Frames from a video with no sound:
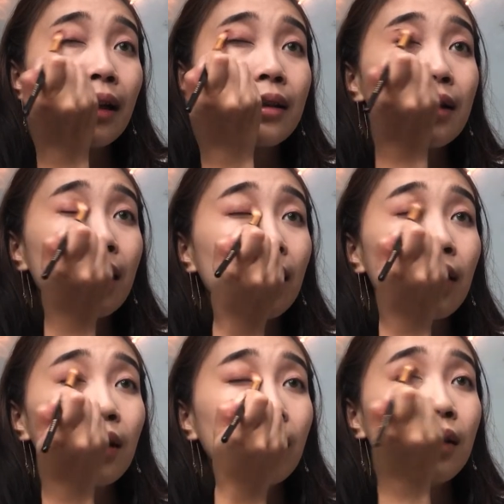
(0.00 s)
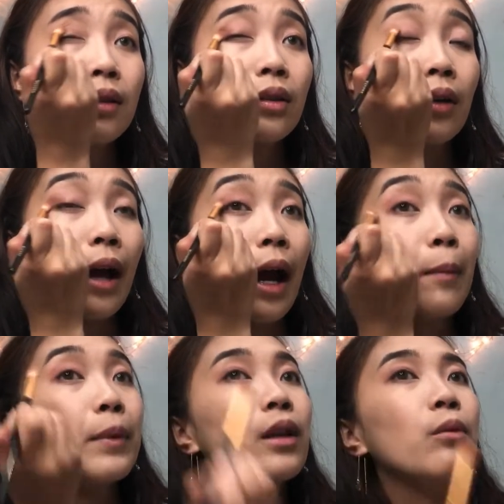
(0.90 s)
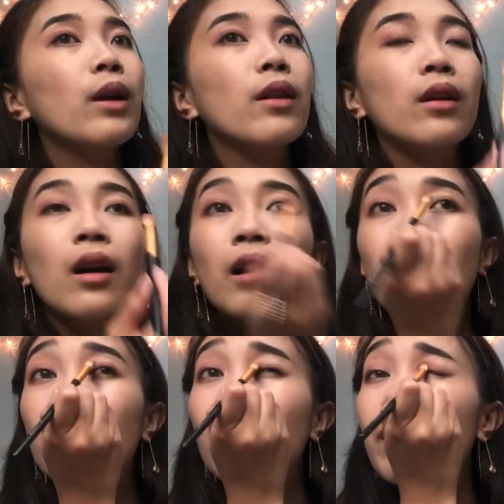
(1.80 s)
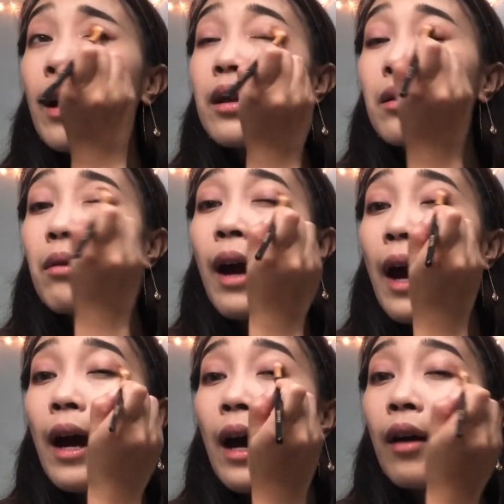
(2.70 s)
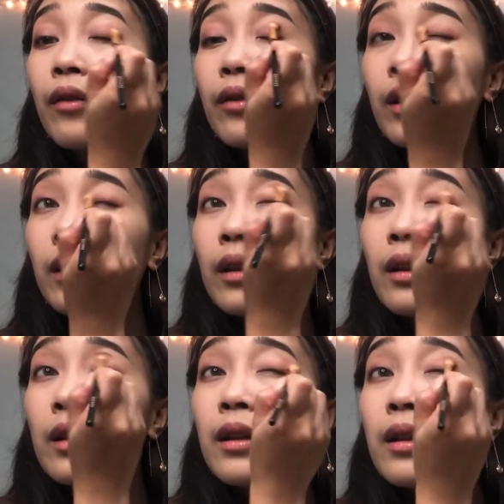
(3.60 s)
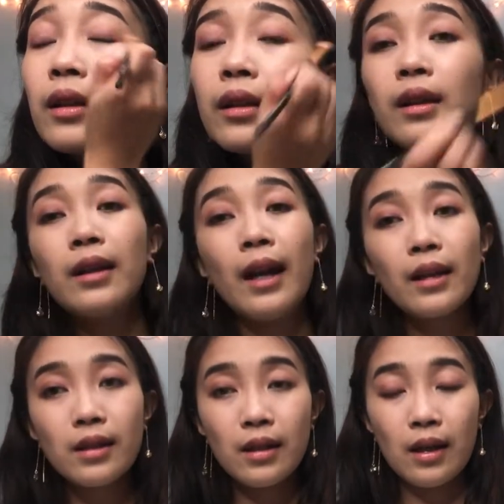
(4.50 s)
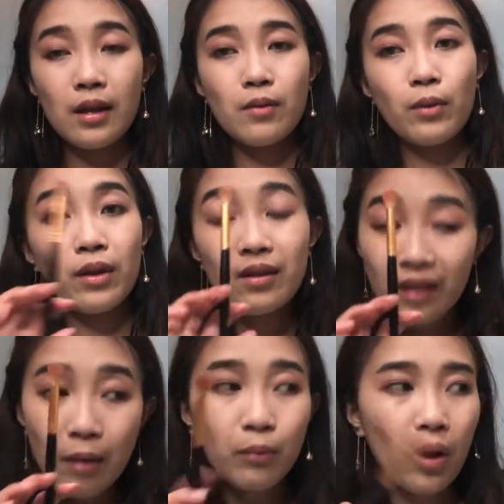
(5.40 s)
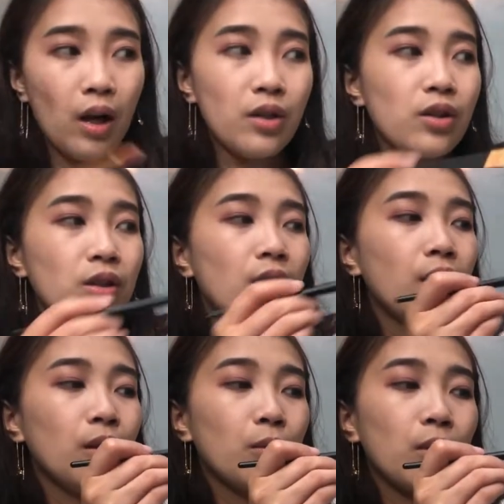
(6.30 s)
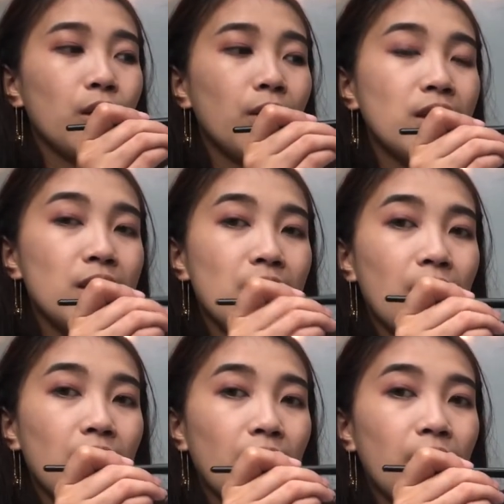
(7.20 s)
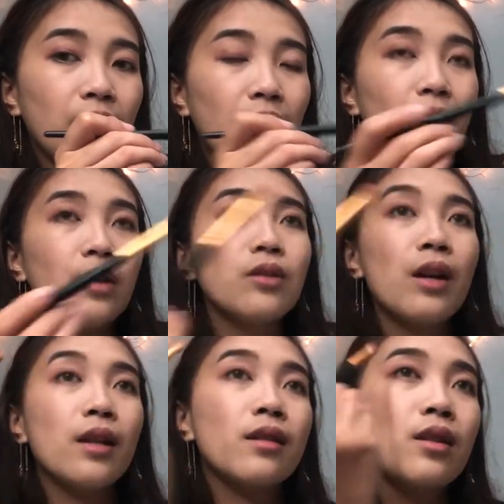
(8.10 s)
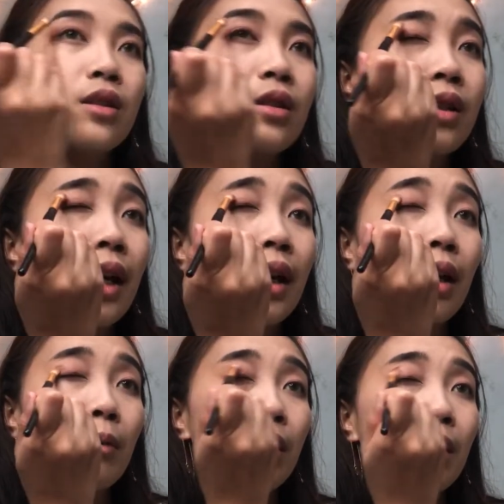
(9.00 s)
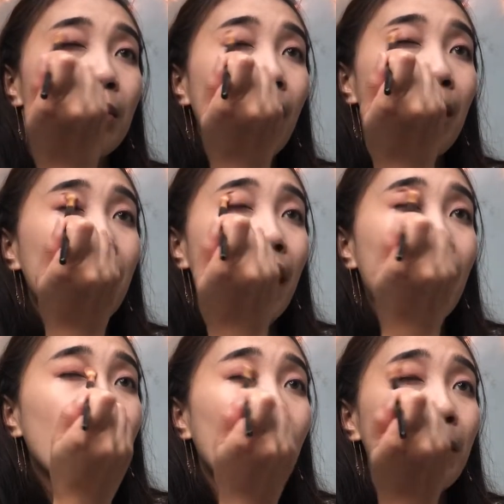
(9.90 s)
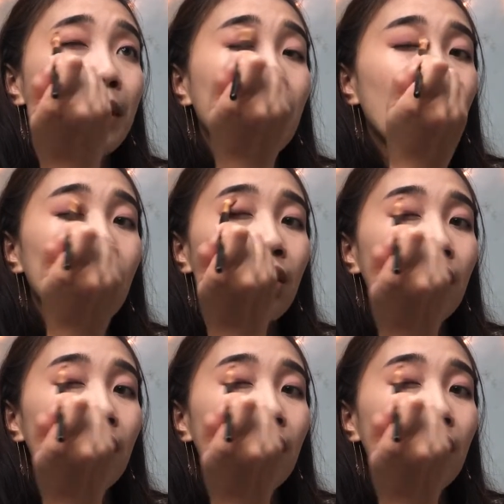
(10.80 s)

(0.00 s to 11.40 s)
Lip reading: until you're happy with the color that you have. Next is, with the same brush, we're going to take a lighter transition shade and we're gonna pop that up here.